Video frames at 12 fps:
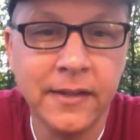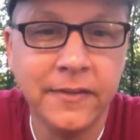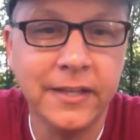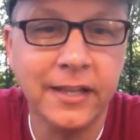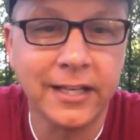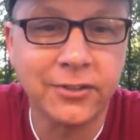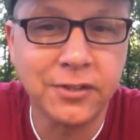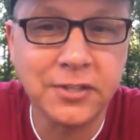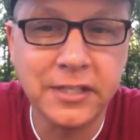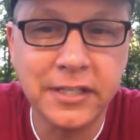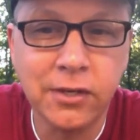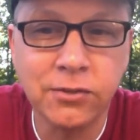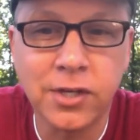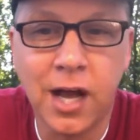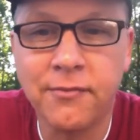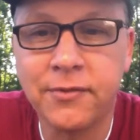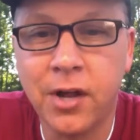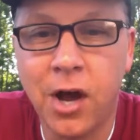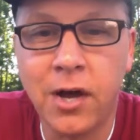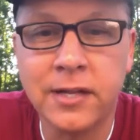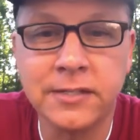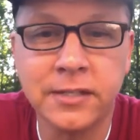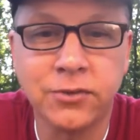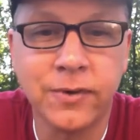The electricity goes off and on
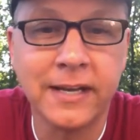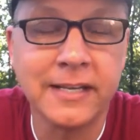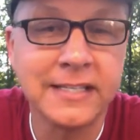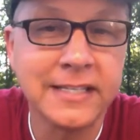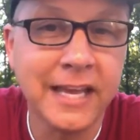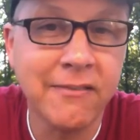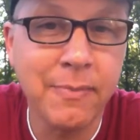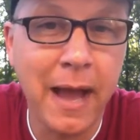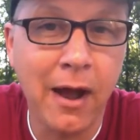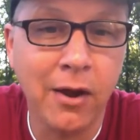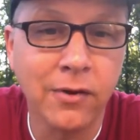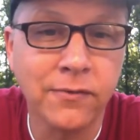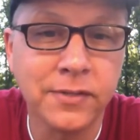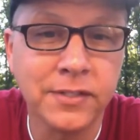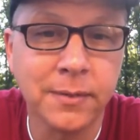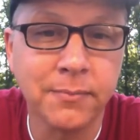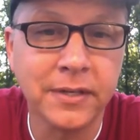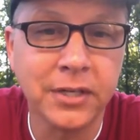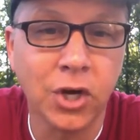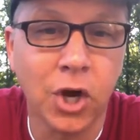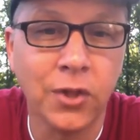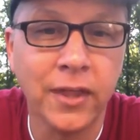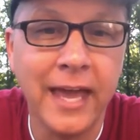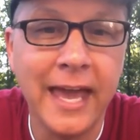as they're trying to save power for something
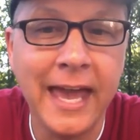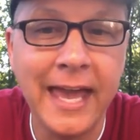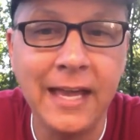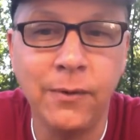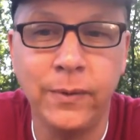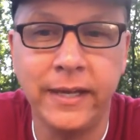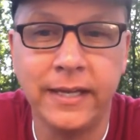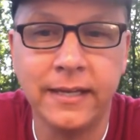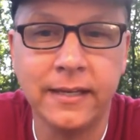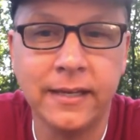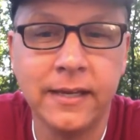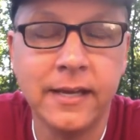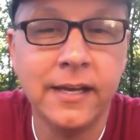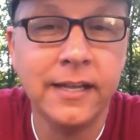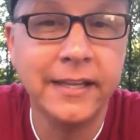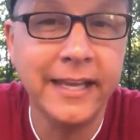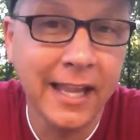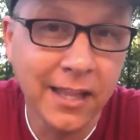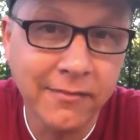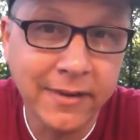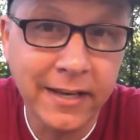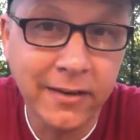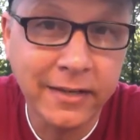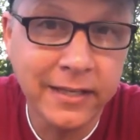called Hate Week. The
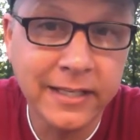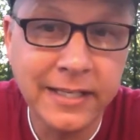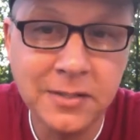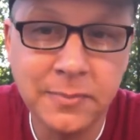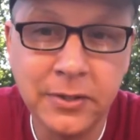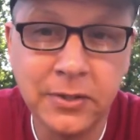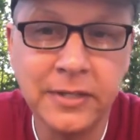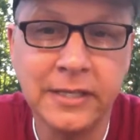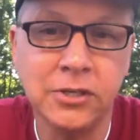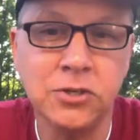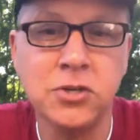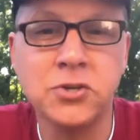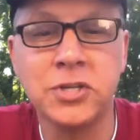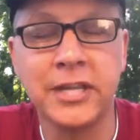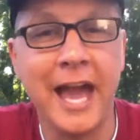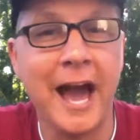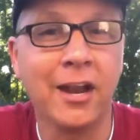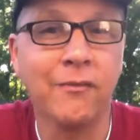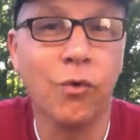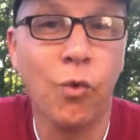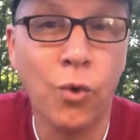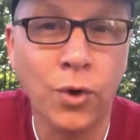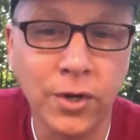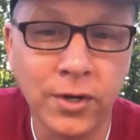elevator in his building is usually out of
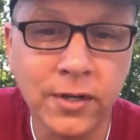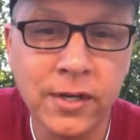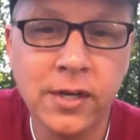order,